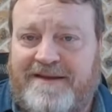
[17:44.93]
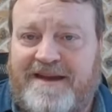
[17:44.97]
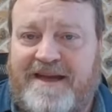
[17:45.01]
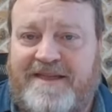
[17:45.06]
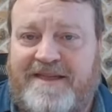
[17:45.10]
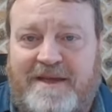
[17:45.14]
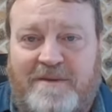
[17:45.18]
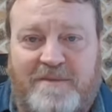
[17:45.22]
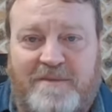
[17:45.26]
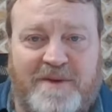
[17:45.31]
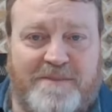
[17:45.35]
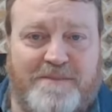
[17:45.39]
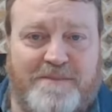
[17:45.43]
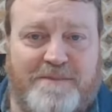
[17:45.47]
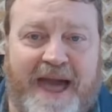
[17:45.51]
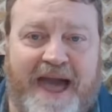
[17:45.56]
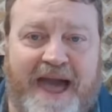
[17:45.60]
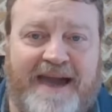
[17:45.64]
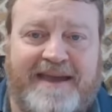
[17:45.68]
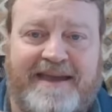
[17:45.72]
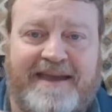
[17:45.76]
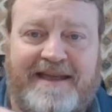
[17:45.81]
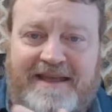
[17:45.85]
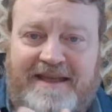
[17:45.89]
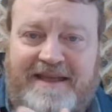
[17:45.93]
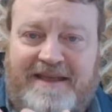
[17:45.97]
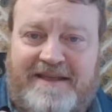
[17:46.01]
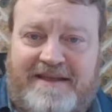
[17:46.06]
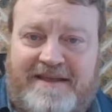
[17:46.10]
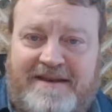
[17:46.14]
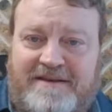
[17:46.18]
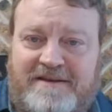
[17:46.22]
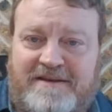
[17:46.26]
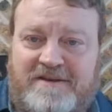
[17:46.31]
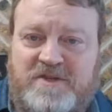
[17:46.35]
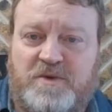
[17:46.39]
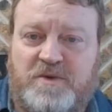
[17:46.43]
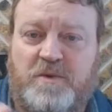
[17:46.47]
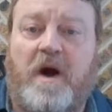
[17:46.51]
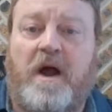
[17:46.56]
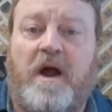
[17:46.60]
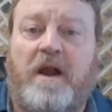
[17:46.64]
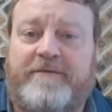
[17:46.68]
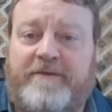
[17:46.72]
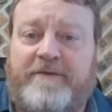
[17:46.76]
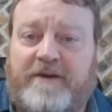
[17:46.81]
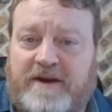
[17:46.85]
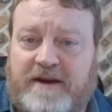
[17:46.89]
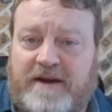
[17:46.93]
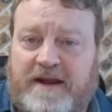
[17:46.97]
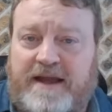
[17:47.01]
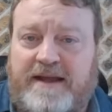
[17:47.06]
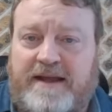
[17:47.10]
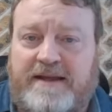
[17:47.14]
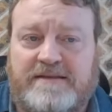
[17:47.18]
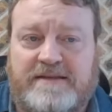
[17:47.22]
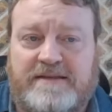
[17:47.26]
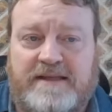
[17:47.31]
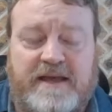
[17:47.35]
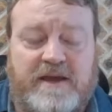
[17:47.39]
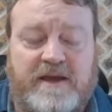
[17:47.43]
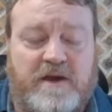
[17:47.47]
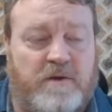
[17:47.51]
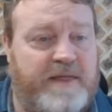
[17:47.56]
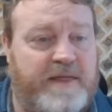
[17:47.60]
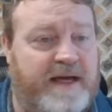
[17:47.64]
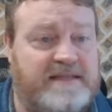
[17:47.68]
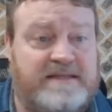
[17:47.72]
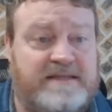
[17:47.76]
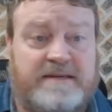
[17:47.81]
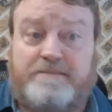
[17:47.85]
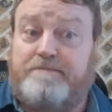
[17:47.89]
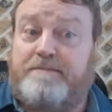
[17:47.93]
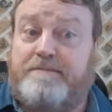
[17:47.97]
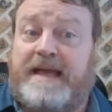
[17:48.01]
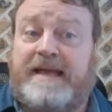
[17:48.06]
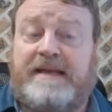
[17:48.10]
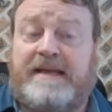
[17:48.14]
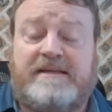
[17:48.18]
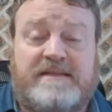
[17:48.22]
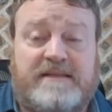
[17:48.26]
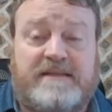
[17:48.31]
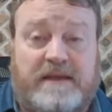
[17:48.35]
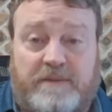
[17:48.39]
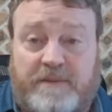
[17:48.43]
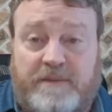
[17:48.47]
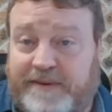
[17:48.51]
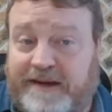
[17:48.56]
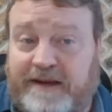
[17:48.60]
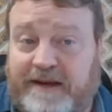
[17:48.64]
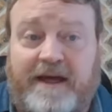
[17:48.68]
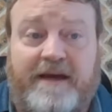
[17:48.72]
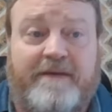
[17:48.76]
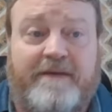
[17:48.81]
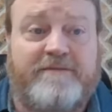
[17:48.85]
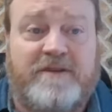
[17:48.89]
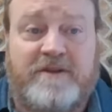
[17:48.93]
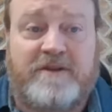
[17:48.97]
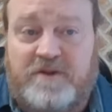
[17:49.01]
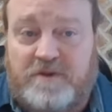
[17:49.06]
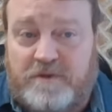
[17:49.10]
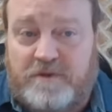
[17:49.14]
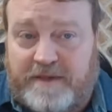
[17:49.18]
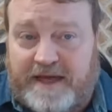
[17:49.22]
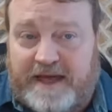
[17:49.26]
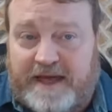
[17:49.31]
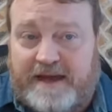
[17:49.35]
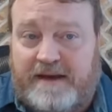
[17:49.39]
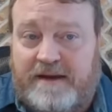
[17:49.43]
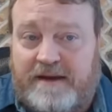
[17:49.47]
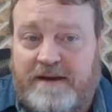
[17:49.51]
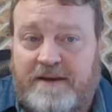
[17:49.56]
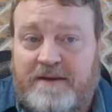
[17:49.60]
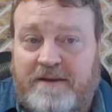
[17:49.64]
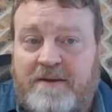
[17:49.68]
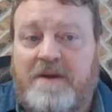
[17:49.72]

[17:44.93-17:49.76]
And then we back it in to all of our clients and they go, that's amazing. We would love to do that.